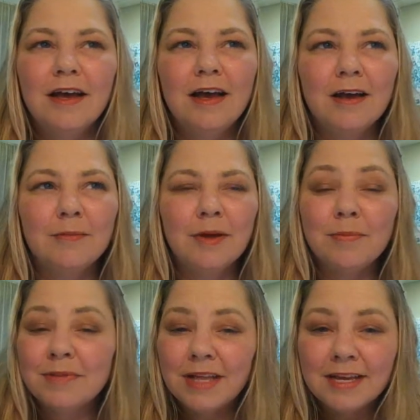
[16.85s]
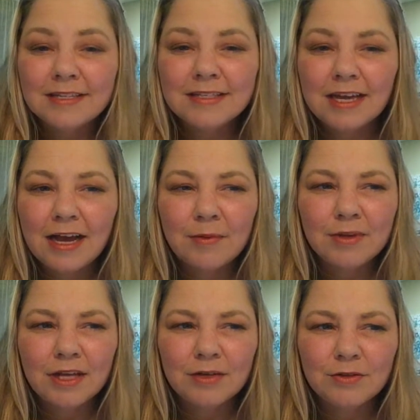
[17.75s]
a place, I would
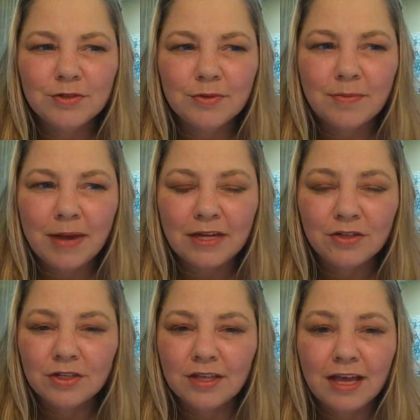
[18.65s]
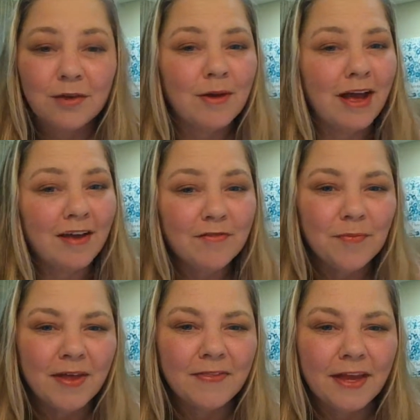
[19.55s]
like you to imagine that you have
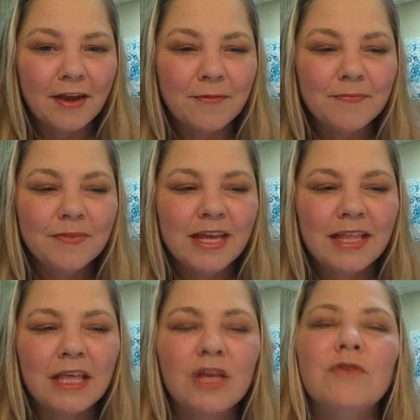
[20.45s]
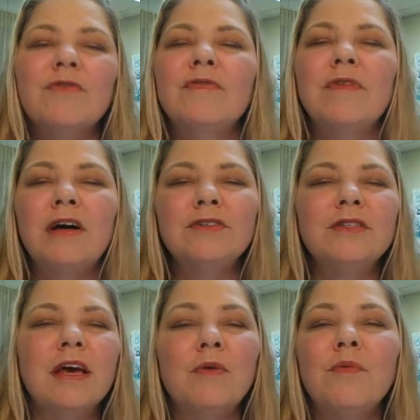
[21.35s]
been there and that you've felt
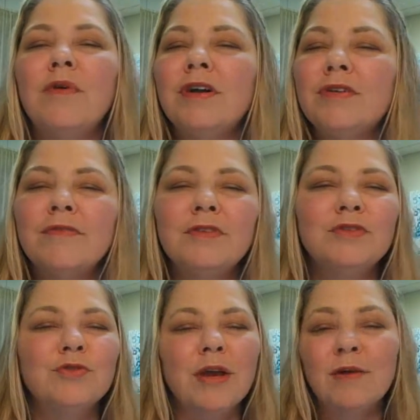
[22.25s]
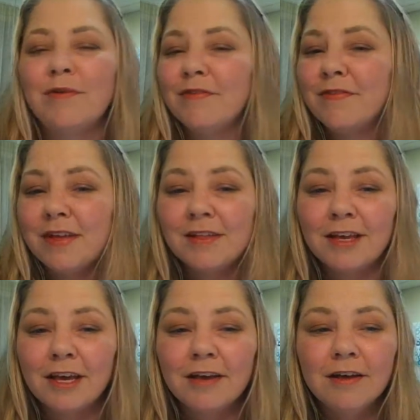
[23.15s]
that wonderful tranquil
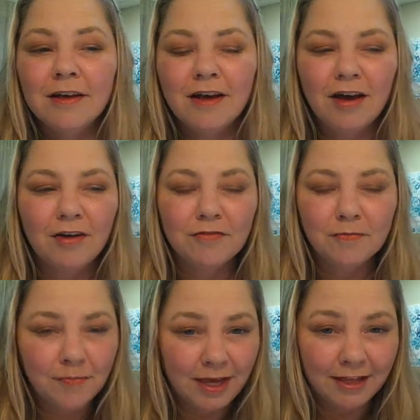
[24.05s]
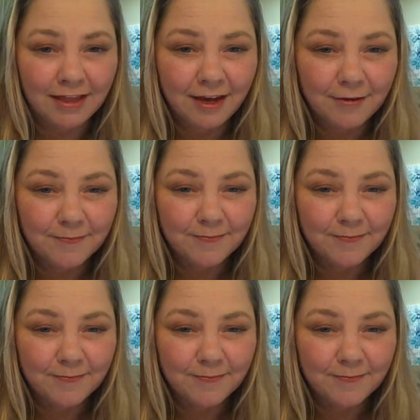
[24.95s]
feeling of being there.